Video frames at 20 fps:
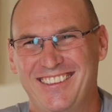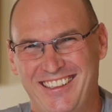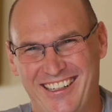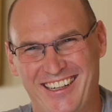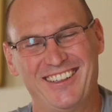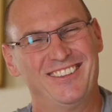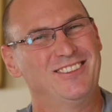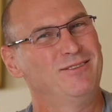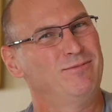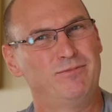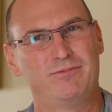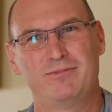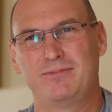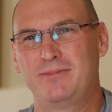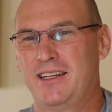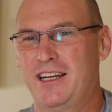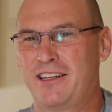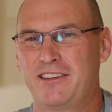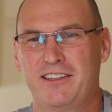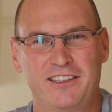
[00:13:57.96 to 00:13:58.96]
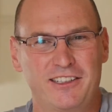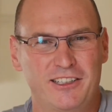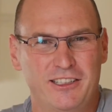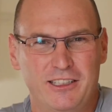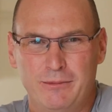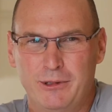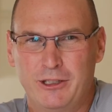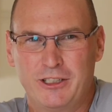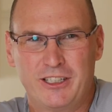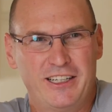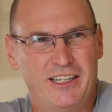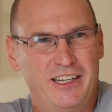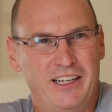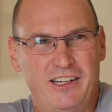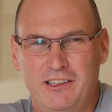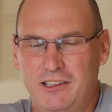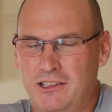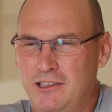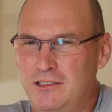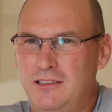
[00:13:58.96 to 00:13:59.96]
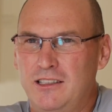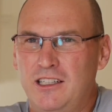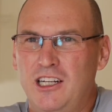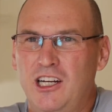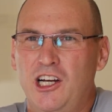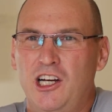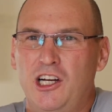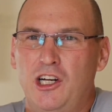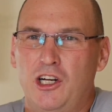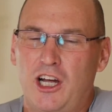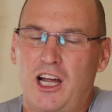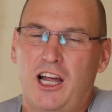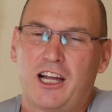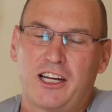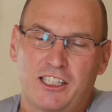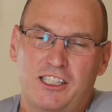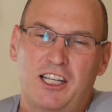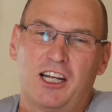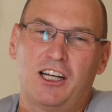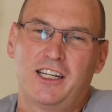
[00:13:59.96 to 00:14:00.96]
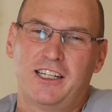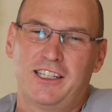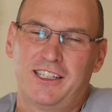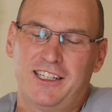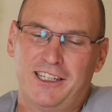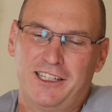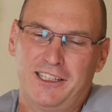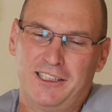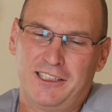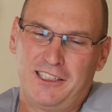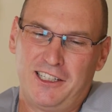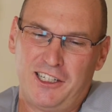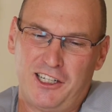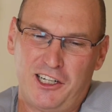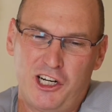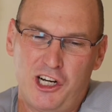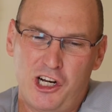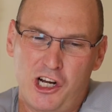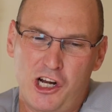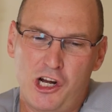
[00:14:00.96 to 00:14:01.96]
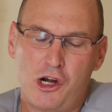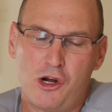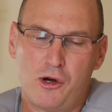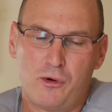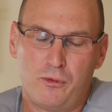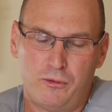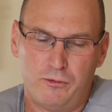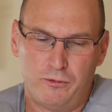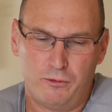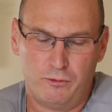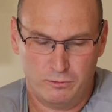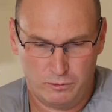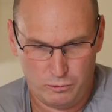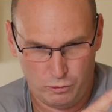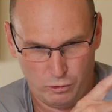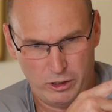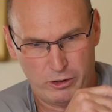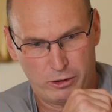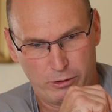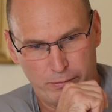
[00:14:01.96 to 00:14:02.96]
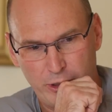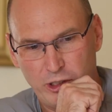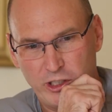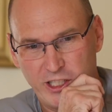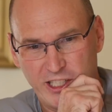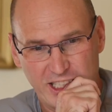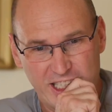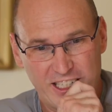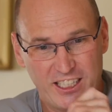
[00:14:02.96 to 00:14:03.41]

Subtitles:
Yeah, nothing good about it at all. I could tell you, we were building an